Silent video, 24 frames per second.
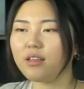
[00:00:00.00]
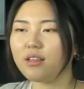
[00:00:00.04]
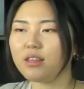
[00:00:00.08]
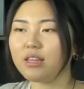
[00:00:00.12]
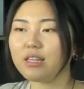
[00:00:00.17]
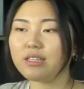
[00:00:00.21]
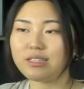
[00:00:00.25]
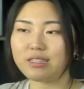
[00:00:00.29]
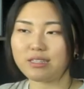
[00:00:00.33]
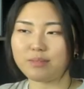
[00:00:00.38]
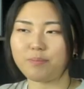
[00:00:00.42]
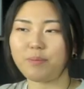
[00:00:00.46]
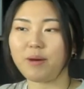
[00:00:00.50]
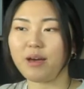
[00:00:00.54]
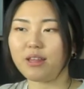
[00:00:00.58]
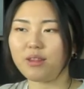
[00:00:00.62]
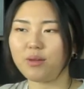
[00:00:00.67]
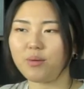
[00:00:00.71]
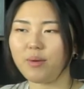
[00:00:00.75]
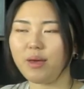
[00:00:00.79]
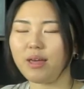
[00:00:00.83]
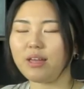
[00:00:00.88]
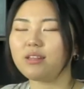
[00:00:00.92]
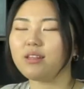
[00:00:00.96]
this is, by
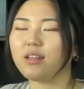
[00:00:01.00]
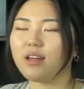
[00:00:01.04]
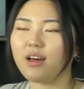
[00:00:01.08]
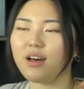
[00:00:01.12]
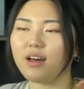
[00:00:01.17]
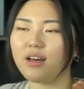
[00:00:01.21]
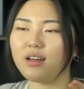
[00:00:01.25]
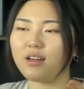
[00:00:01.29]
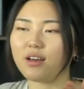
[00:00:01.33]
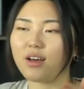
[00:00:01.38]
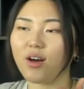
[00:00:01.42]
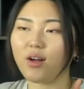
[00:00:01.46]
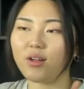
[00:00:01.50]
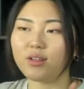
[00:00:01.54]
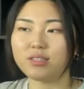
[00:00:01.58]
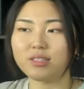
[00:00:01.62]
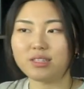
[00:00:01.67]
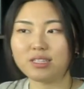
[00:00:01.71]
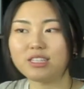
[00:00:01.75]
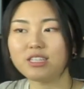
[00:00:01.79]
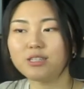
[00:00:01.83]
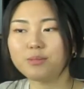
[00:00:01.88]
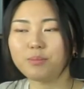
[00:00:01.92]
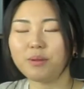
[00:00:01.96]
the way, called
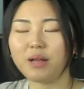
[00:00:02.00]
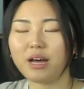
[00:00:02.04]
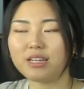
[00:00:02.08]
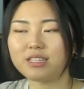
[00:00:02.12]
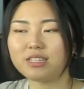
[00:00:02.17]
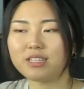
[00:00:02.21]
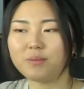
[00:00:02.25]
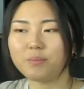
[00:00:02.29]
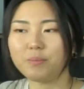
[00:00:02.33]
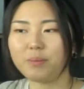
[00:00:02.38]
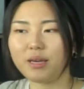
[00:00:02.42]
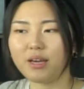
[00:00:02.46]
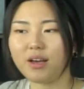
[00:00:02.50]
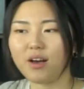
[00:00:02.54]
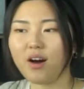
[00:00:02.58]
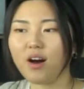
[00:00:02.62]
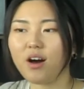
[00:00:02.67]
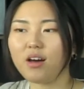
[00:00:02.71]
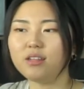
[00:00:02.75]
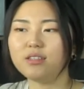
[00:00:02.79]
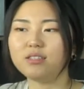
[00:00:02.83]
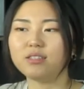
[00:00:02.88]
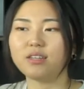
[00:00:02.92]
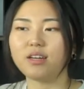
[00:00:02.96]
cisplatin
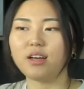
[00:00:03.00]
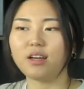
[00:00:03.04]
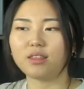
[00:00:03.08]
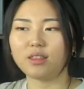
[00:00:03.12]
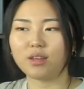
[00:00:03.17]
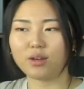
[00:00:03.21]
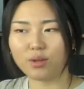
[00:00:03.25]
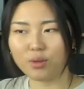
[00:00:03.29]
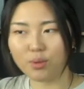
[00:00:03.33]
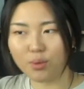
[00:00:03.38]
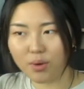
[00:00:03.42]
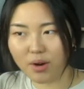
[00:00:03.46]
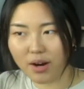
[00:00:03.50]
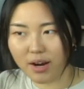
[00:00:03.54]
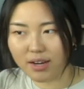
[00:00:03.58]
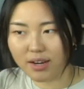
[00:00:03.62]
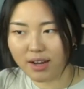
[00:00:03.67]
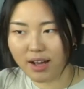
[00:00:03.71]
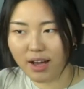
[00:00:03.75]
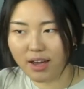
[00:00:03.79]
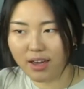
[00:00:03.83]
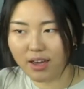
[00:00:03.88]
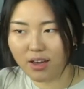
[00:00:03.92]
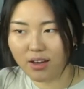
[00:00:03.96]
because the chloride
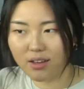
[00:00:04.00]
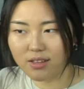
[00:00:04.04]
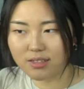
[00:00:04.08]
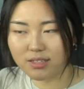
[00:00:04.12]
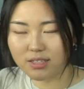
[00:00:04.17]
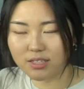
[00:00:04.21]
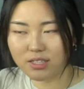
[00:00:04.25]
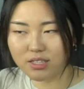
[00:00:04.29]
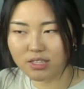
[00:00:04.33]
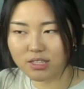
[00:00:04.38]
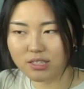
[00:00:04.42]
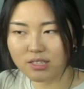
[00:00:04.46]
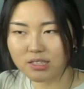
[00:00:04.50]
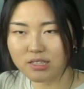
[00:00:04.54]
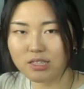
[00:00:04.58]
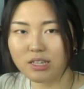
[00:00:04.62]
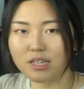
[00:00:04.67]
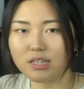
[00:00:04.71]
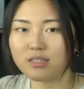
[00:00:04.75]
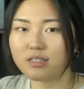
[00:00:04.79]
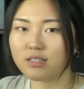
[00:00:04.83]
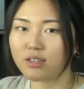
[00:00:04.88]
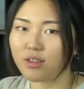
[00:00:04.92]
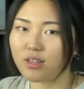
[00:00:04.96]
ions, as you can
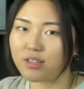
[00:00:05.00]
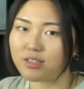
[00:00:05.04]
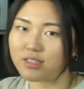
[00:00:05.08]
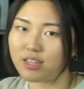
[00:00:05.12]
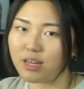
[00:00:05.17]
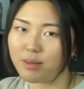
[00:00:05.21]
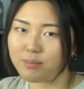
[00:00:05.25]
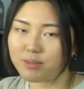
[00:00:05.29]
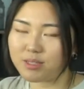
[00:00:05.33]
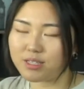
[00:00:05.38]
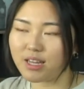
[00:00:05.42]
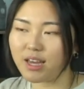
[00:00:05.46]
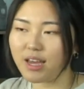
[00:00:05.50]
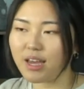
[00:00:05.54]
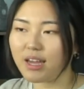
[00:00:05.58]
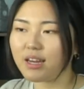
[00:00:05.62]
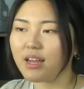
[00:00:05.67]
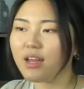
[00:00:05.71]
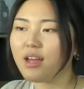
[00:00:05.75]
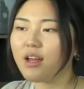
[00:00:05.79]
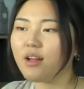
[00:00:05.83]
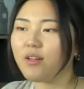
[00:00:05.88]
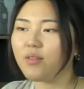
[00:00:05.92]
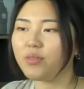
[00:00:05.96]
see, is on the same side.
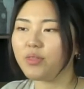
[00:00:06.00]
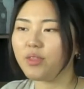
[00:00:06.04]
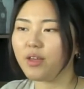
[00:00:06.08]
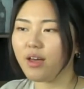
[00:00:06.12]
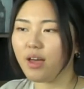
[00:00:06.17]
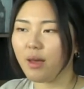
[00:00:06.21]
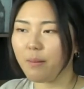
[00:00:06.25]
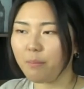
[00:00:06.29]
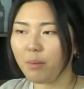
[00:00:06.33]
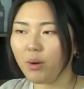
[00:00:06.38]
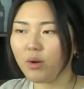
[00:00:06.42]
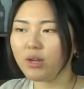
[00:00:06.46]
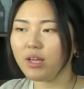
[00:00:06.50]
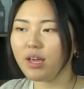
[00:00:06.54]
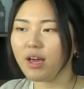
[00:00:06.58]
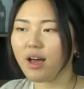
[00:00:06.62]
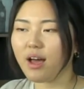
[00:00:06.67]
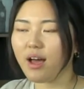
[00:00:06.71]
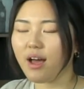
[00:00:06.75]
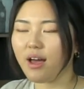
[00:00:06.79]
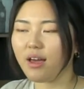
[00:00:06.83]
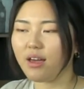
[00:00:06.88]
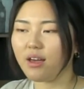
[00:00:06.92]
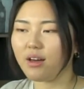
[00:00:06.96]
The
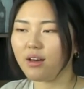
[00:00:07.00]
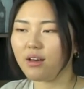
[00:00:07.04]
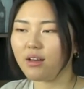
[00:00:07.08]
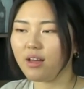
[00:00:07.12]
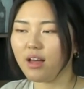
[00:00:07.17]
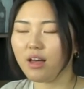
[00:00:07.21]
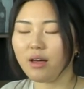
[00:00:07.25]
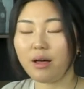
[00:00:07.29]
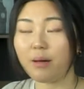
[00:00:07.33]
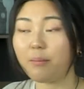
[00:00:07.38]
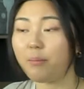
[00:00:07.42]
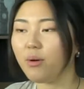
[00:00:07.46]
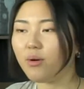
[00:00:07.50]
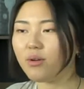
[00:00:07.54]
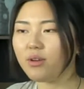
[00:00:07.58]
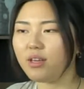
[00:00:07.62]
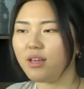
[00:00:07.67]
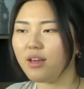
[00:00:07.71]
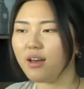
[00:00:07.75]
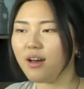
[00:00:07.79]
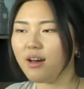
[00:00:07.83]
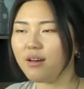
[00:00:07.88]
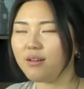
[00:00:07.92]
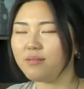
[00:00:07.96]

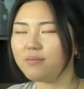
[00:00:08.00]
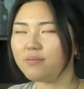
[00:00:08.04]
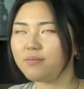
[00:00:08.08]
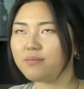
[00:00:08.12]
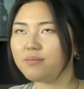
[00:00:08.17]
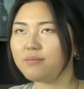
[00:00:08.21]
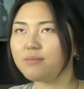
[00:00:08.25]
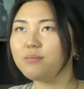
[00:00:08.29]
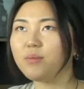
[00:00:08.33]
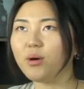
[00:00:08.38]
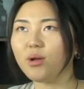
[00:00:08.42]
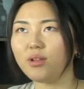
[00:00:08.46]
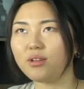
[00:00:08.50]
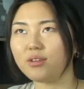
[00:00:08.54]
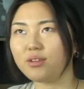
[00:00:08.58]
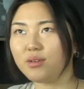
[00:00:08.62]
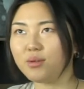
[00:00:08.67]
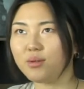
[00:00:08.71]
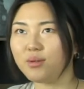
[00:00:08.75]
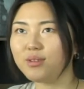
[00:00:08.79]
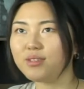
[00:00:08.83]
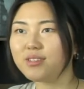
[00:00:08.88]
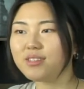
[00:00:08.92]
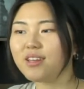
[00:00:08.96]
ammonia
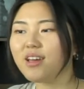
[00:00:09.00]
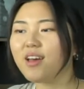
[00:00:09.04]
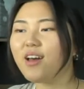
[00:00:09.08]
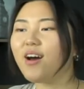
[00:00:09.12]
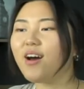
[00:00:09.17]
molecules